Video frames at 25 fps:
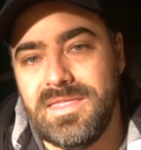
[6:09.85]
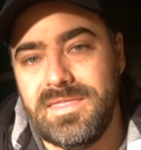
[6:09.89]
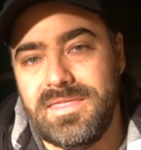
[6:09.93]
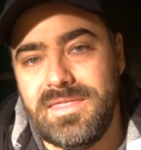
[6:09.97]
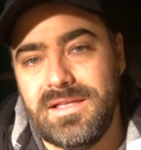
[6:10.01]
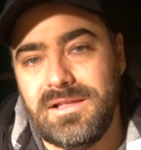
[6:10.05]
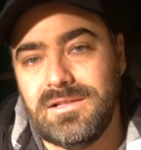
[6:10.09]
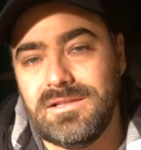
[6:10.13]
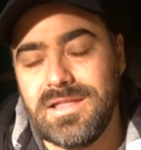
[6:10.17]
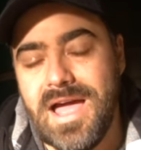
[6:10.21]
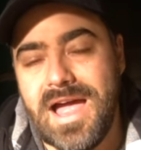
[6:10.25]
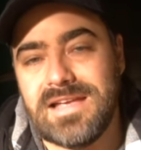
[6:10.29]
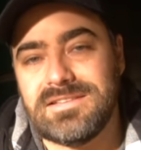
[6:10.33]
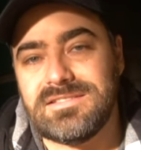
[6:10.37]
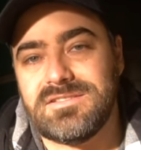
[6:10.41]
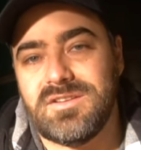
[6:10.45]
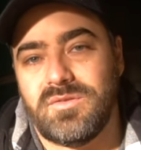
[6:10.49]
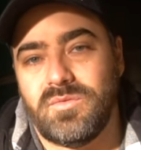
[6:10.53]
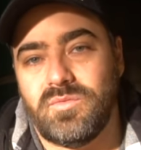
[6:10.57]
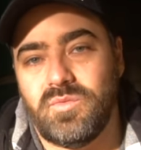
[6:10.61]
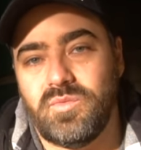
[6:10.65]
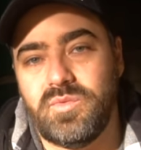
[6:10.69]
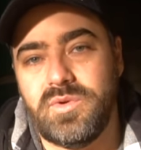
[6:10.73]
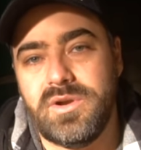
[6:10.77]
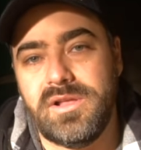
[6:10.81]
They'll last a
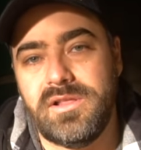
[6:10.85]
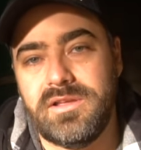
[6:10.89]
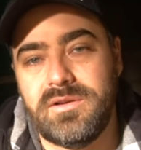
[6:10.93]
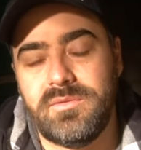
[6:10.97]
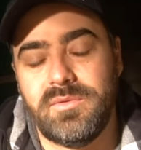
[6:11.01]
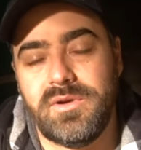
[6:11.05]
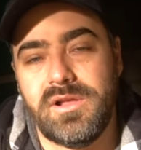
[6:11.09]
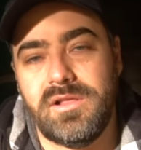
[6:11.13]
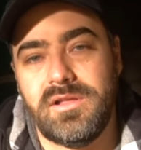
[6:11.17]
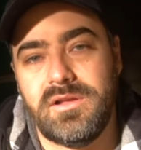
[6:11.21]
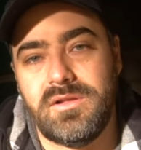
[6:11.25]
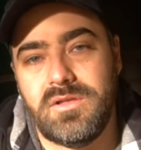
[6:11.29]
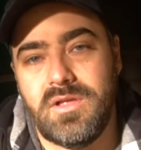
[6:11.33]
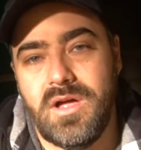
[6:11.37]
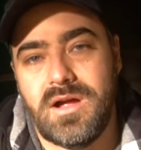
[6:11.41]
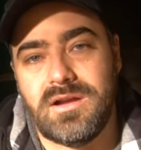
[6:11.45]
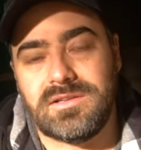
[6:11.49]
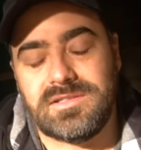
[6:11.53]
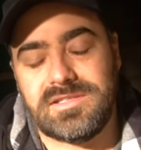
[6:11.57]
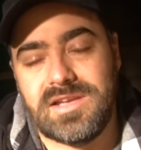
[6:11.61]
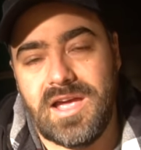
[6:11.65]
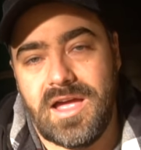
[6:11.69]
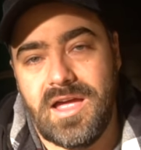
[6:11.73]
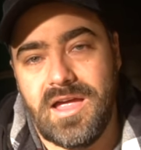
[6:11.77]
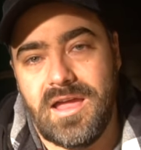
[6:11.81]
really, really
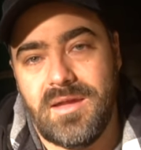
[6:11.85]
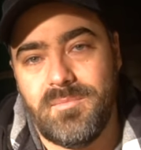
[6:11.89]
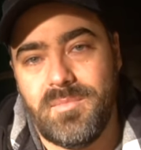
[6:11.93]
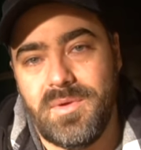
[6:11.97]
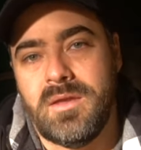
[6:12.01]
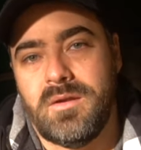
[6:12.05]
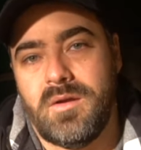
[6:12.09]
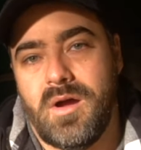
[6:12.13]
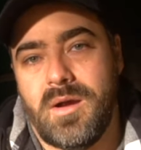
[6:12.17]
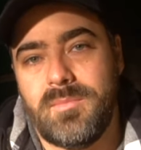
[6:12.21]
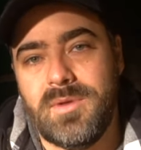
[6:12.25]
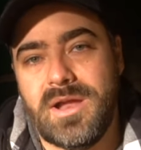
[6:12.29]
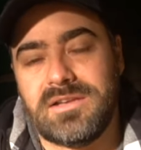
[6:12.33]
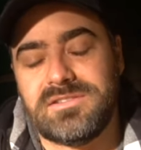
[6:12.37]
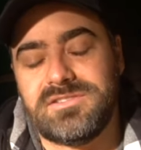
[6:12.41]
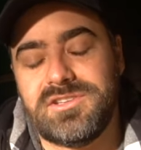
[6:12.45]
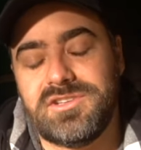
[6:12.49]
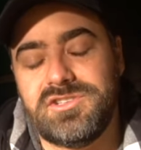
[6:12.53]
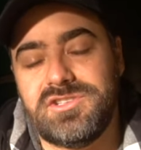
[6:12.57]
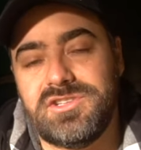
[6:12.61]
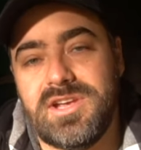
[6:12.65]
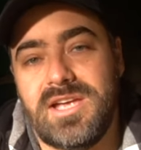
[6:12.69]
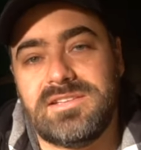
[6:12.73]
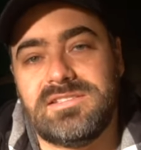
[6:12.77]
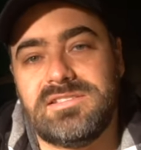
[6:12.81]
long time. Now, I'm not
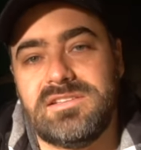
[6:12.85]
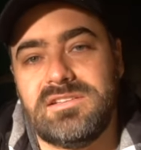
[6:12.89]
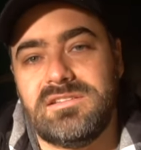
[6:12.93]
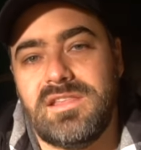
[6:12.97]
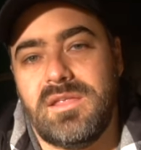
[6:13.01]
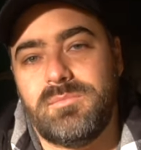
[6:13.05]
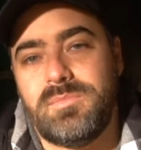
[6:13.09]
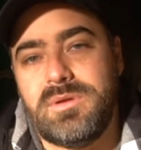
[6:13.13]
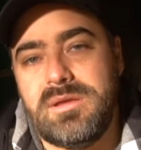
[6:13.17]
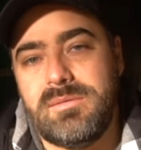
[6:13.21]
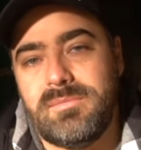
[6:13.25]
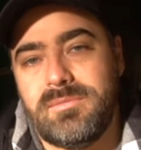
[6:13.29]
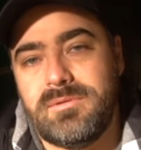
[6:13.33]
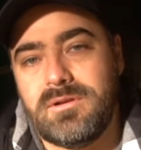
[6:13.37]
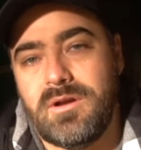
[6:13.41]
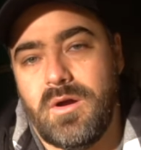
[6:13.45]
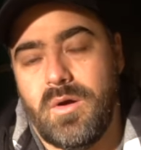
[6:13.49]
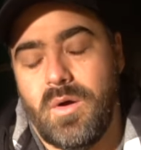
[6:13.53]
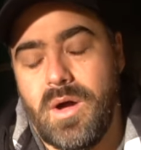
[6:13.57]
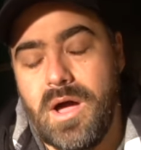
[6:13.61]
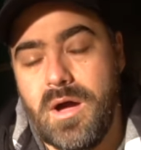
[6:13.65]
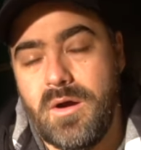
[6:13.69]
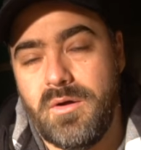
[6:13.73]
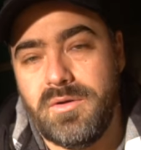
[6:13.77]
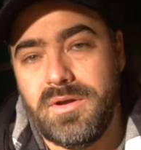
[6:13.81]
suggesting that people
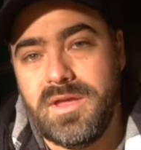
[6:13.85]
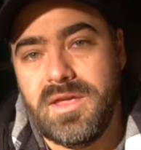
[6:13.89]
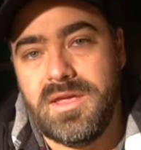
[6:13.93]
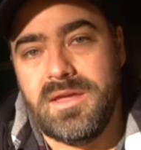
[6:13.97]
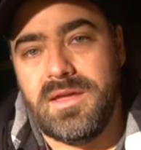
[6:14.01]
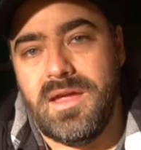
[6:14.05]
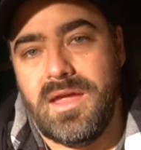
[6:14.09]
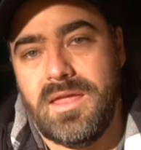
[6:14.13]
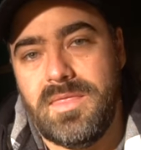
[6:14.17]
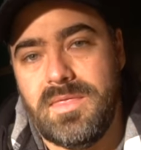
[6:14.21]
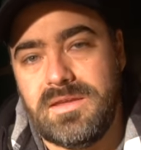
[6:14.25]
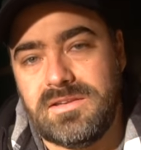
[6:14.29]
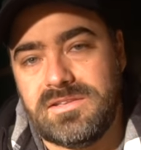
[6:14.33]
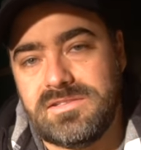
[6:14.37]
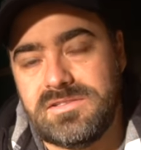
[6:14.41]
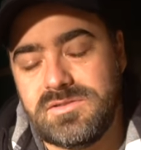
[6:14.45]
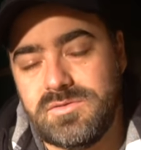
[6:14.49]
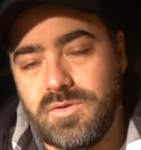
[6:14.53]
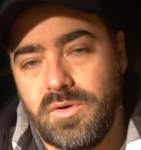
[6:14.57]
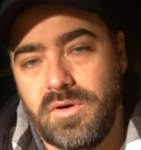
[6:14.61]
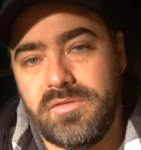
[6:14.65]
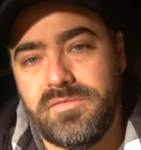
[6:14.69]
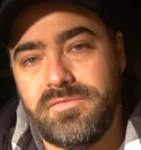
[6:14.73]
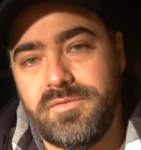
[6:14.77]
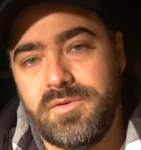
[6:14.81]
go out and they
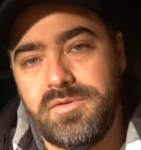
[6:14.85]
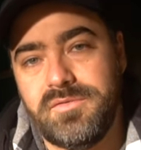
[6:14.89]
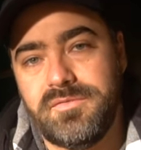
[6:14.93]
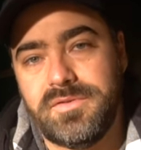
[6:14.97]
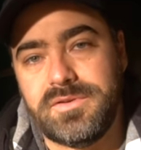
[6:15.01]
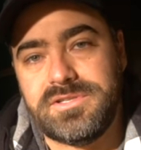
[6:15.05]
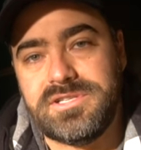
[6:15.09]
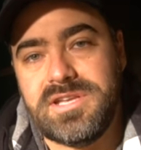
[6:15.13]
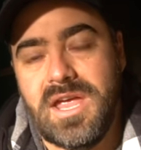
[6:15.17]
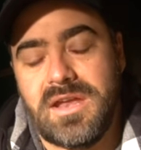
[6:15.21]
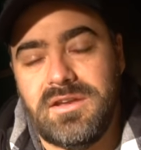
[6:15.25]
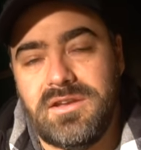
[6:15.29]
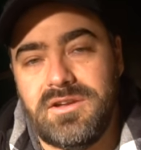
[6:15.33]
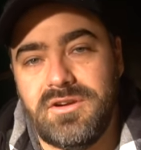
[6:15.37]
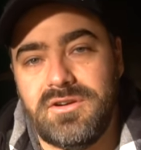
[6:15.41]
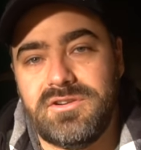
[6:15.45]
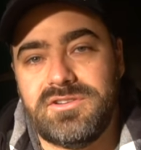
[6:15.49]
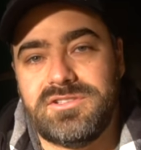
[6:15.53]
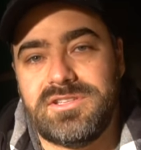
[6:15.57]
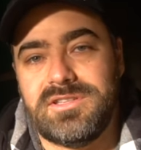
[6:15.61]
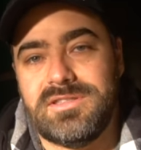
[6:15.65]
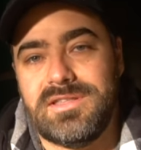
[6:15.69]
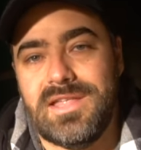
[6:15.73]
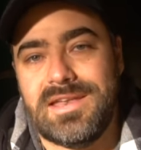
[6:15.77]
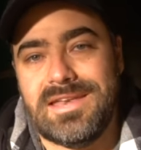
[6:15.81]
store food for 10
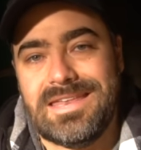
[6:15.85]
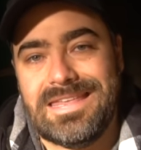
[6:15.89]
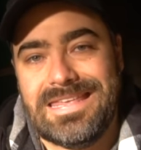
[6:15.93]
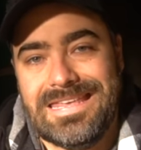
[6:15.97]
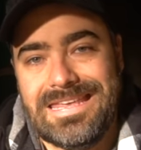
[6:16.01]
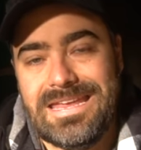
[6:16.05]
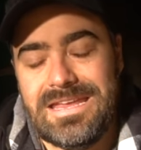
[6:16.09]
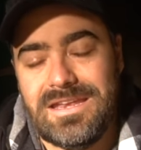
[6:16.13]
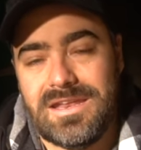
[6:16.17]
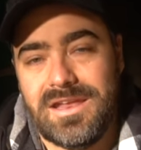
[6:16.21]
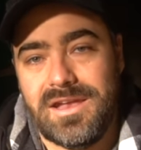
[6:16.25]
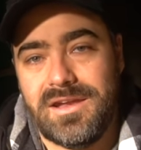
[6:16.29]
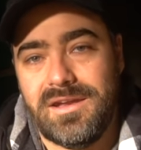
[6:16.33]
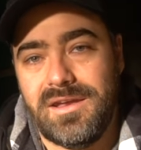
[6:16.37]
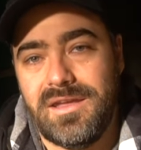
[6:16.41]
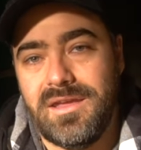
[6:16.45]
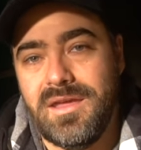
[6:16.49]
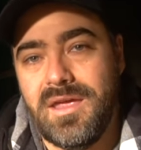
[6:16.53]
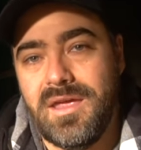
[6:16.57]
years and then eat it,